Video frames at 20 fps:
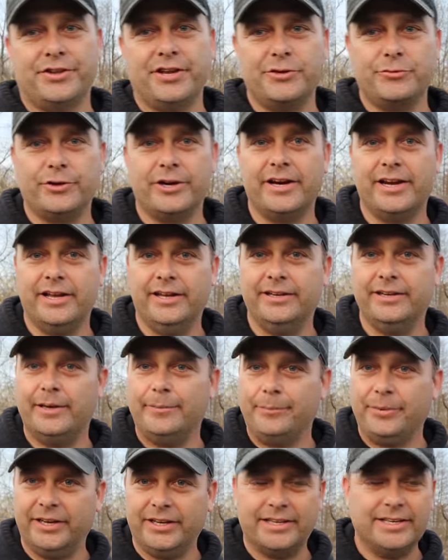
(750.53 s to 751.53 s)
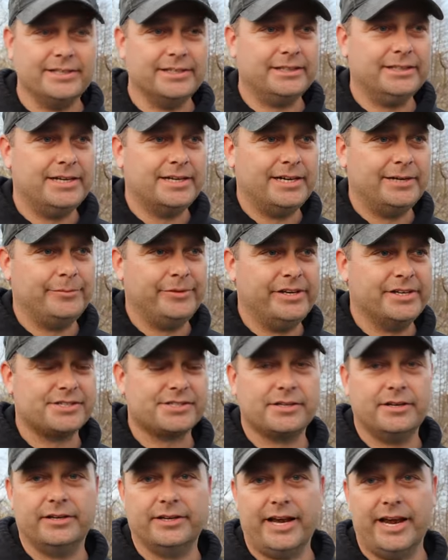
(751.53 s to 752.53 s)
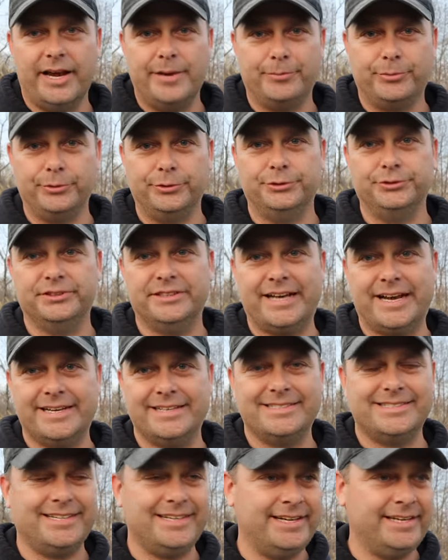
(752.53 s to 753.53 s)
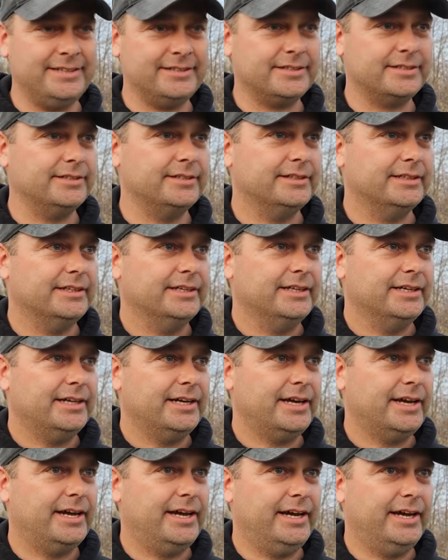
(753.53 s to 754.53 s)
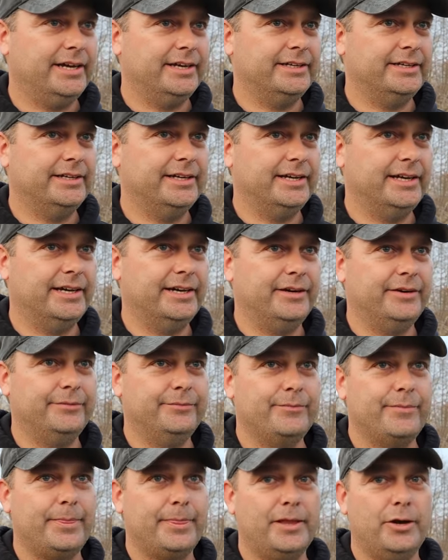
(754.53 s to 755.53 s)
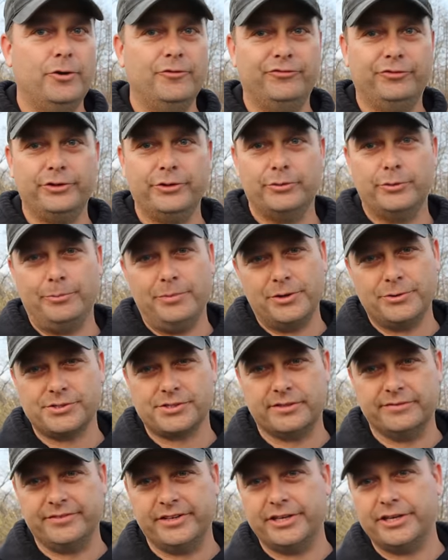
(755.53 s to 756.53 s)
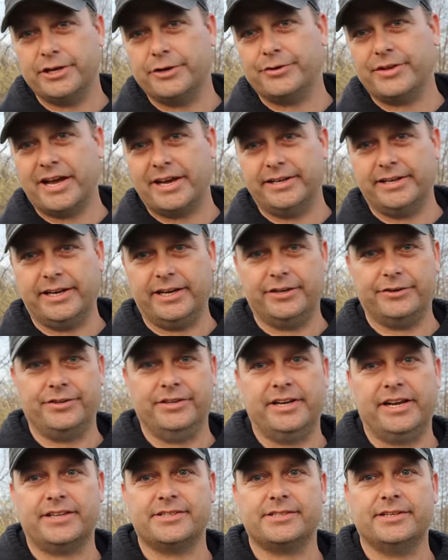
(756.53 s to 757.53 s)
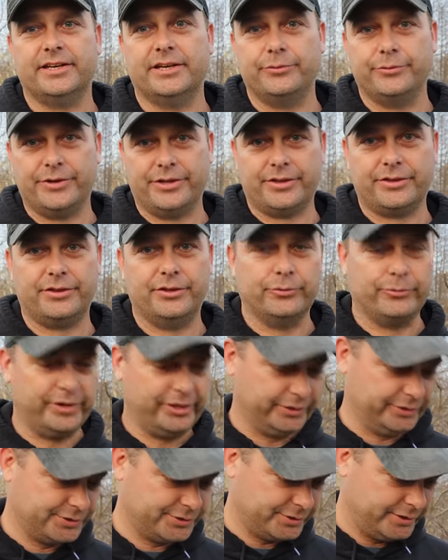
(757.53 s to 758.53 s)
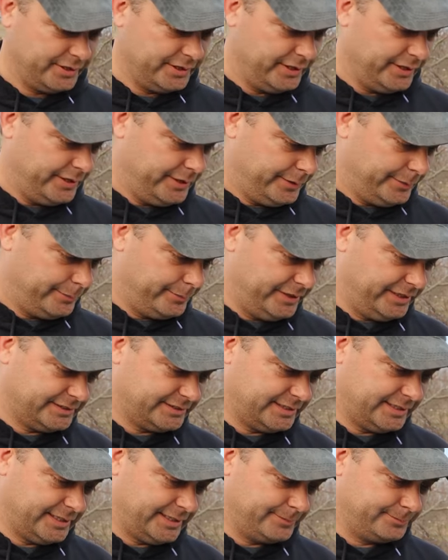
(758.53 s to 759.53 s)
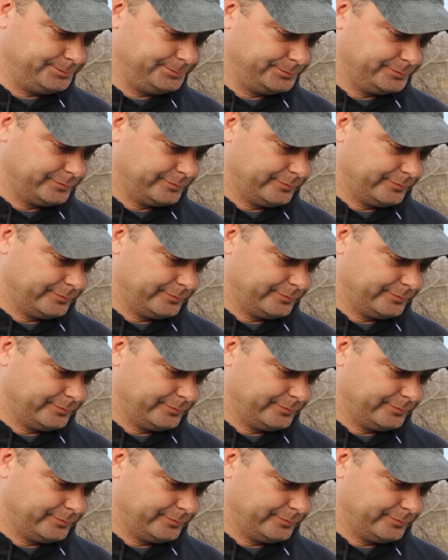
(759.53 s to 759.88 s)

I think we're going to end up picking the comments on April nineteenth. And uh, hopefully we'll post the video that day or the next day with the winners. But um,